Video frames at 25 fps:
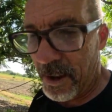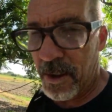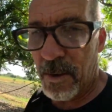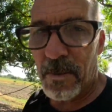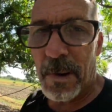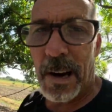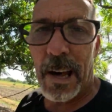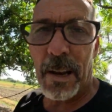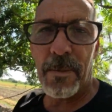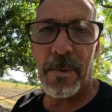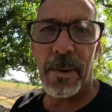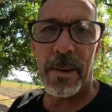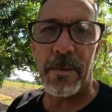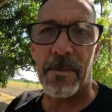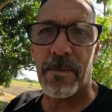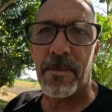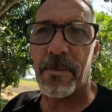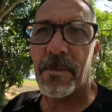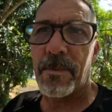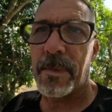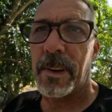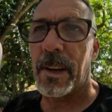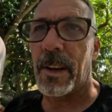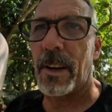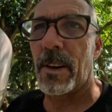there might have been,
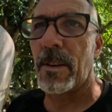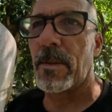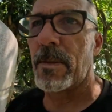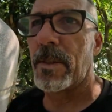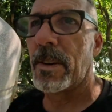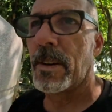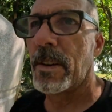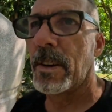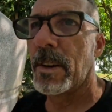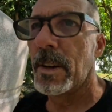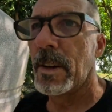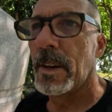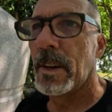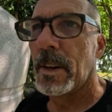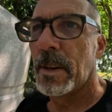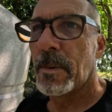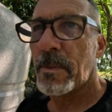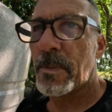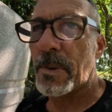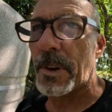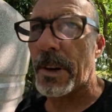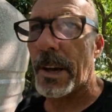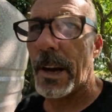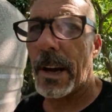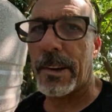you know,
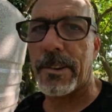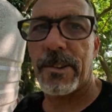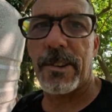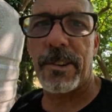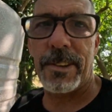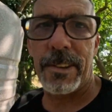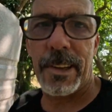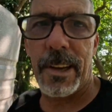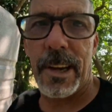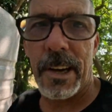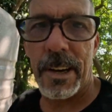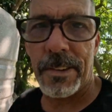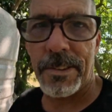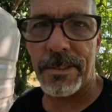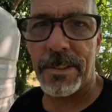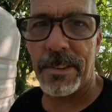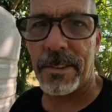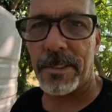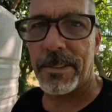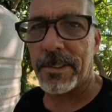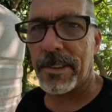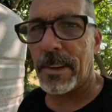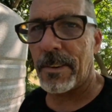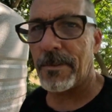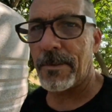production dust
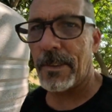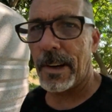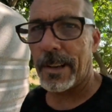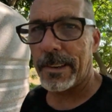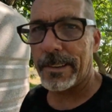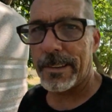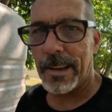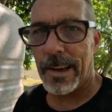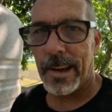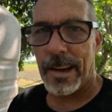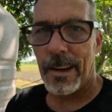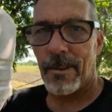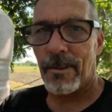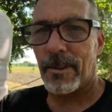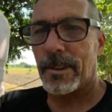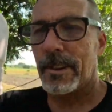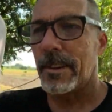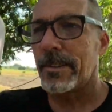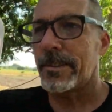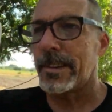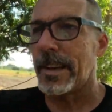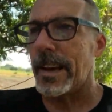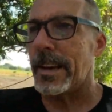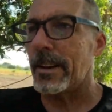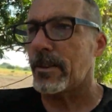and stuff like that when
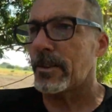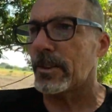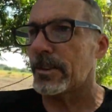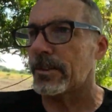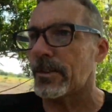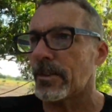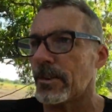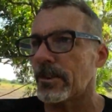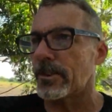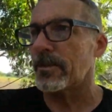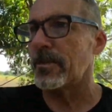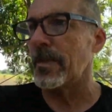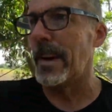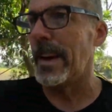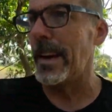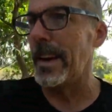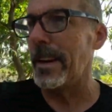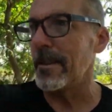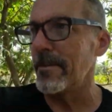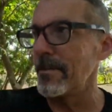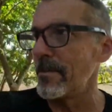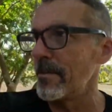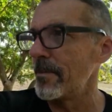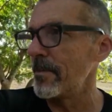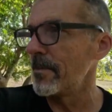the tank was first
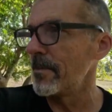made.